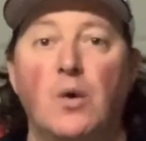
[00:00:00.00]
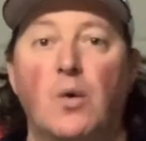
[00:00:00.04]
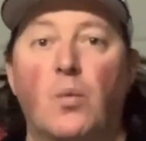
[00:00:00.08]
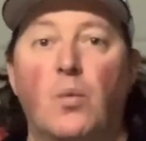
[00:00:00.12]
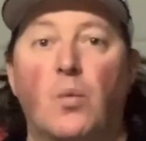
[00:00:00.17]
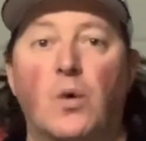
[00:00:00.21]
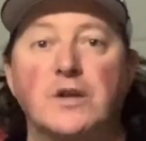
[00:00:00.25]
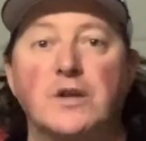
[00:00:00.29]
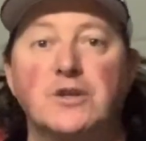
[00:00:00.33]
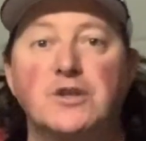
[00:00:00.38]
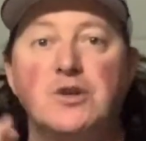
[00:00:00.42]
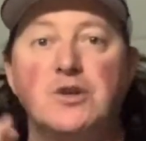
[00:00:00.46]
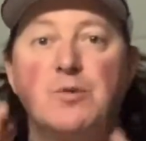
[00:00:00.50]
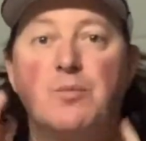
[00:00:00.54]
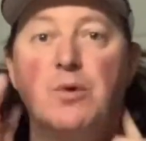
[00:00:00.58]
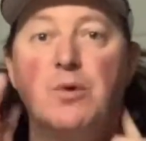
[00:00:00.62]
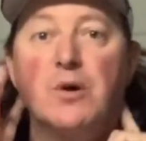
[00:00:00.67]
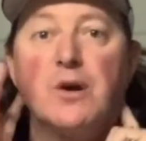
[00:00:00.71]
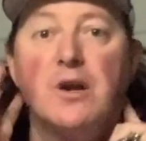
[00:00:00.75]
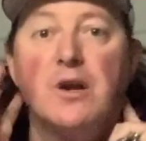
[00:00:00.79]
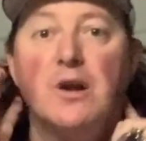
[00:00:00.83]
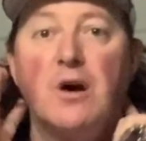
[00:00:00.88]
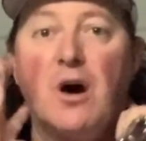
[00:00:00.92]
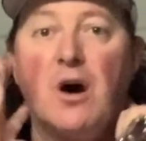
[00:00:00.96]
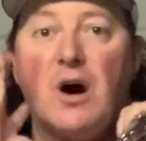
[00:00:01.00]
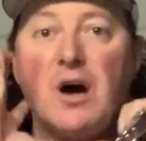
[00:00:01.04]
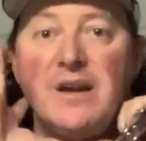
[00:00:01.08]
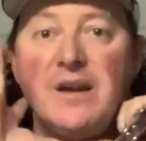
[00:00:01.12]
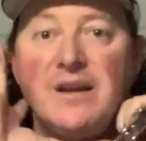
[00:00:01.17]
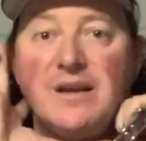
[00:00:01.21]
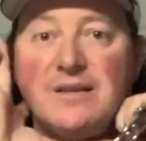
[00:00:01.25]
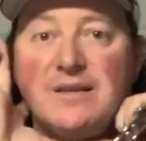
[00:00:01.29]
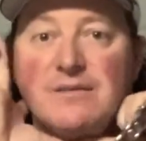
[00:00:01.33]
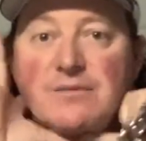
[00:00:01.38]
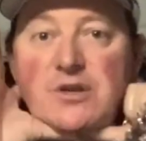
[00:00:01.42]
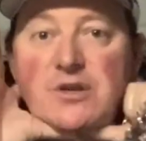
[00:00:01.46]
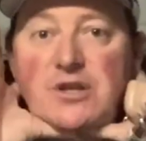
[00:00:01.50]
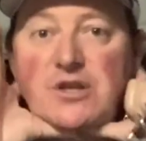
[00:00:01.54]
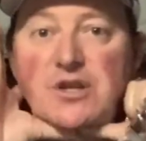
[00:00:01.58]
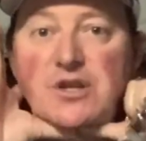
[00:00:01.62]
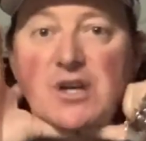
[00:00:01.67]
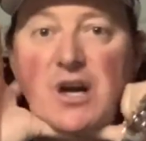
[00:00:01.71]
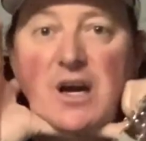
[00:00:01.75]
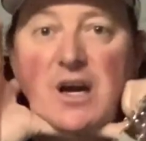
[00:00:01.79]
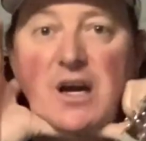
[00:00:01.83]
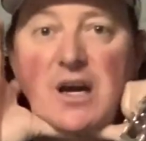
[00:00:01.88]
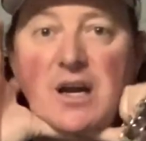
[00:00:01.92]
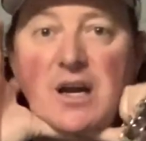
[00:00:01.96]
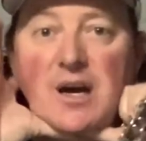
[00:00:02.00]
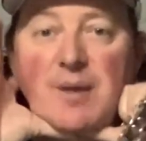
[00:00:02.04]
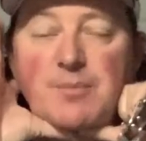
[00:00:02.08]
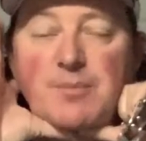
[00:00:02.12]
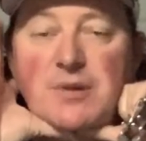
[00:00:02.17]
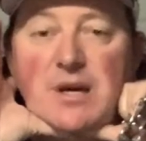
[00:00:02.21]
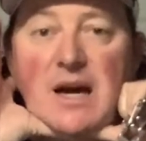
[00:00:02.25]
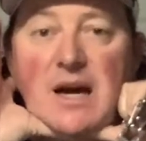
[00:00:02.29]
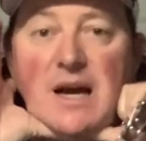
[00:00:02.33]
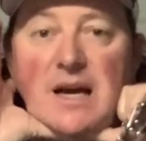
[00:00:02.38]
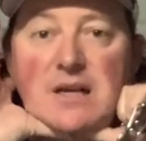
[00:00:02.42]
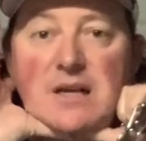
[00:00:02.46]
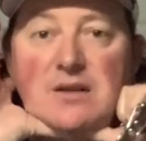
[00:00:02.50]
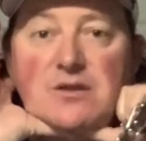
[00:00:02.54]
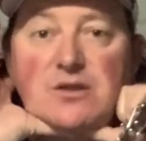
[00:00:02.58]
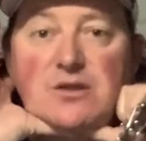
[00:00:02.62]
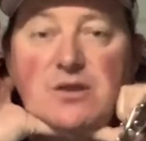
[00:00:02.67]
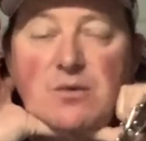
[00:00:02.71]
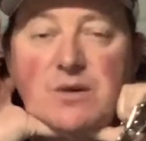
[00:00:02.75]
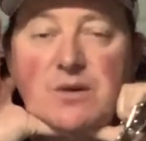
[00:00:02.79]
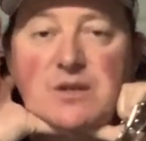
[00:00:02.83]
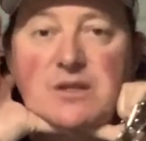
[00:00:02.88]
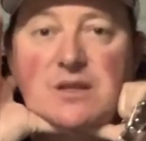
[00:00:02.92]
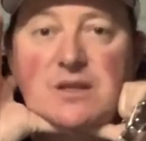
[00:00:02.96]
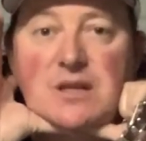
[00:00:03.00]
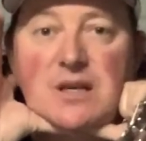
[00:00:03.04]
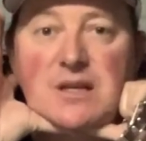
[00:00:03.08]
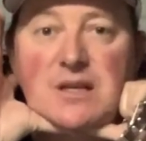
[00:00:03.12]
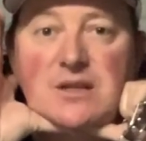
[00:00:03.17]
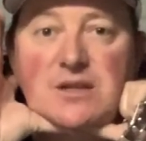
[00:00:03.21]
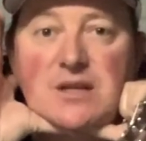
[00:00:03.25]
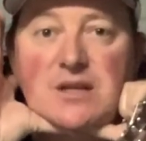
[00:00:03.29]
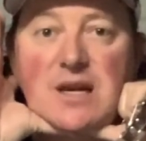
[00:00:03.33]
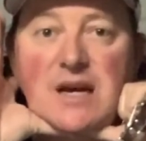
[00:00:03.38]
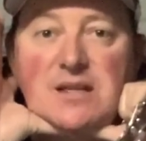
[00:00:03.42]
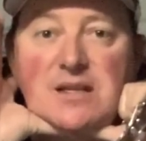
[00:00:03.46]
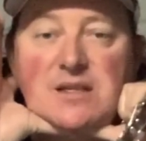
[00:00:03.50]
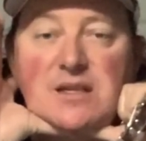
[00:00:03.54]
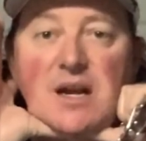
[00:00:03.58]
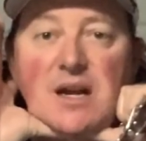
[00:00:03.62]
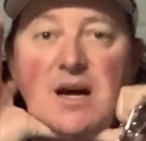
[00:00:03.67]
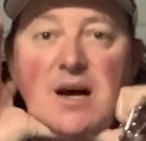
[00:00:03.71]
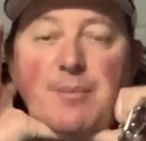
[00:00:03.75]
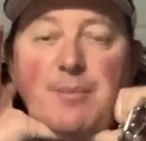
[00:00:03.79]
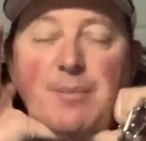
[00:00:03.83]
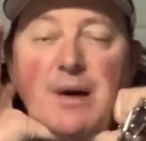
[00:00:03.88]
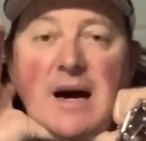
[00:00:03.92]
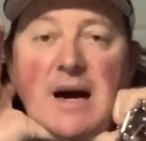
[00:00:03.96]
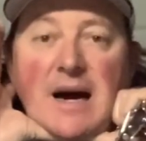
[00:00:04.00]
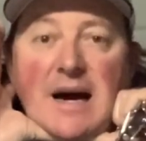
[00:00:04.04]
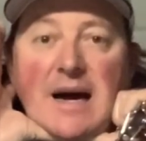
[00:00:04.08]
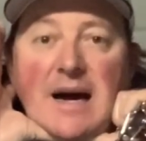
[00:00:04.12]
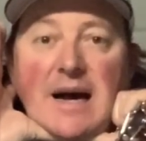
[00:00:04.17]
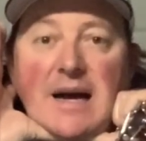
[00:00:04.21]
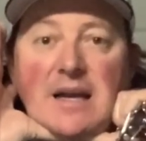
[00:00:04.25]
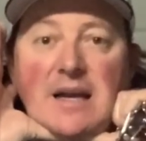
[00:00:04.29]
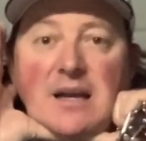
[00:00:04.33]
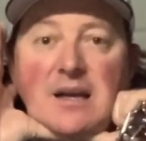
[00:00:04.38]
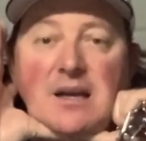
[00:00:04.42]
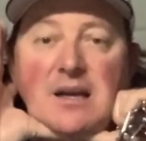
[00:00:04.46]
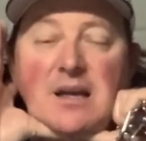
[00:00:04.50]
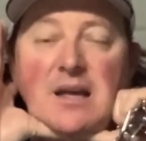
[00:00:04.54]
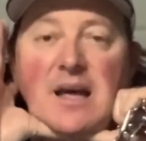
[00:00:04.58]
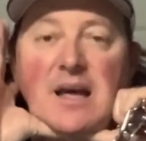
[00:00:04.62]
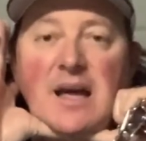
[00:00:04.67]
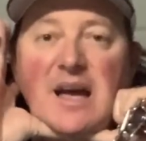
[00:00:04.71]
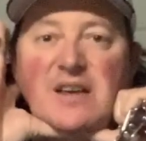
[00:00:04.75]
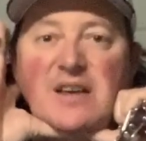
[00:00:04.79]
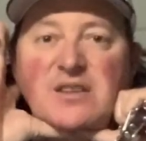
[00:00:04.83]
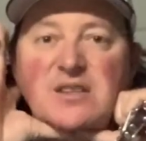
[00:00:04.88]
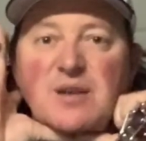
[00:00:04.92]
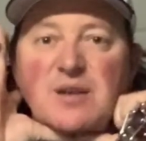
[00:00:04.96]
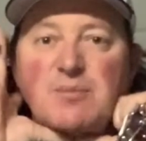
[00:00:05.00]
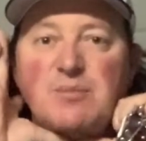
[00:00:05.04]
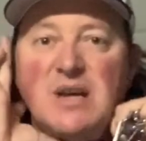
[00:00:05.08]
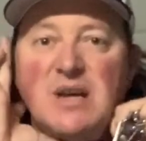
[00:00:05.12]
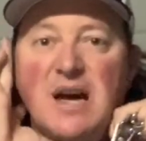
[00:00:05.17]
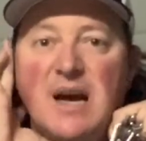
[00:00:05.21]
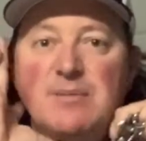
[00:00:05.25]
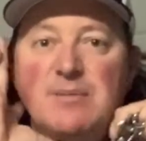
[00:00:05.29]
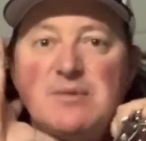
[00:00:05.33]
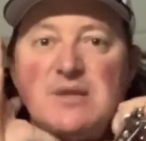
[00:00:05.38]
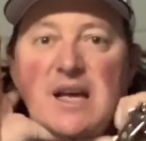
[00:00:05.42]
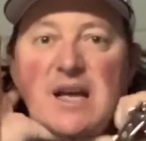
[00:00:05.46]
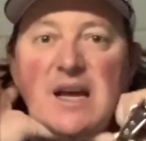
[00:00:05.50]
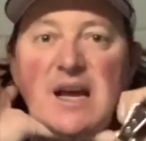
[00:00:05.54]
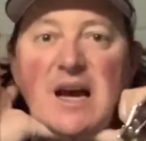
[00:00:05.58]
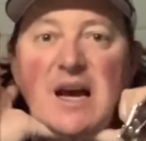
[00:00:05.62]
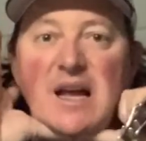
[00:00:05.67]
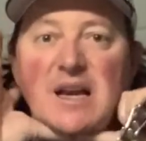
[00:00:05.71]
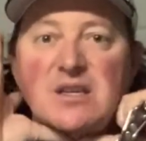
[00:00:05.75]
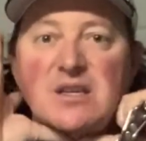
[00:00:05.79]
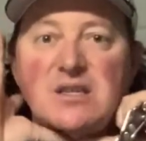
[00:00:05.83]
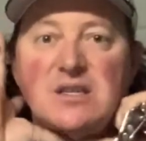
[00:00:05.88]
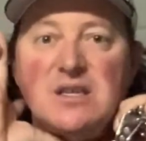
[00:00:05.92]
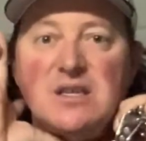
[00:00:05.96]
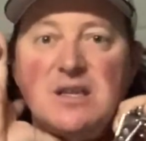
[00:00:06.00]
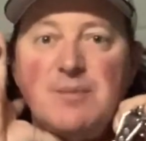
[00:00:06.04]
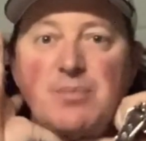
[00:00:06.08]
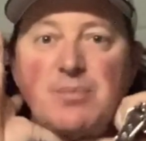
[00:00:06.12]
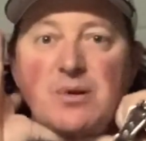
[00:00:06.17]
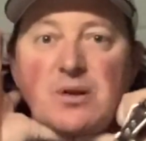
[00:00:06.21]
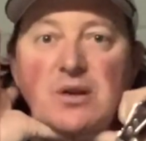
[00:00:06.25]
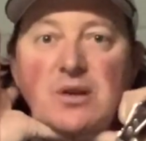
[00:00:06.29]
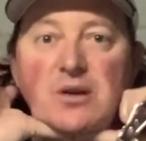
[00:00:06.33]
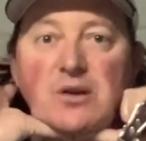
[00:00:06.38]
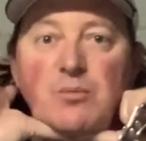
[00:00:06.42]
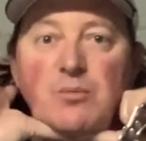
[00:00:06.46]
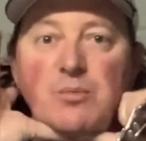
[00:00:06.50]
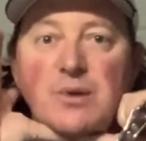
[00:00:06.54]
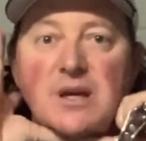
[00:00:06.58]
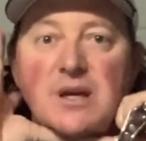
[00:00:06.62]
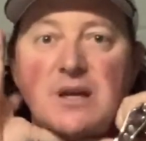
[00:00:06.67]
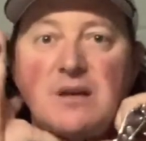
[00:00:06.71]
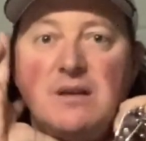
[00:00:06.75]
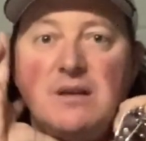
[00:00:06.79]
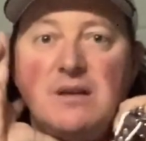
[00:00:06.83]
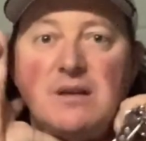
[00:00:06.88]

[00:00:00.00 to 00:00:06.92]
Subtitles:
Once you put it on, snug it up tight so it's nice and up high, as sometimes they kind of slip a little bit,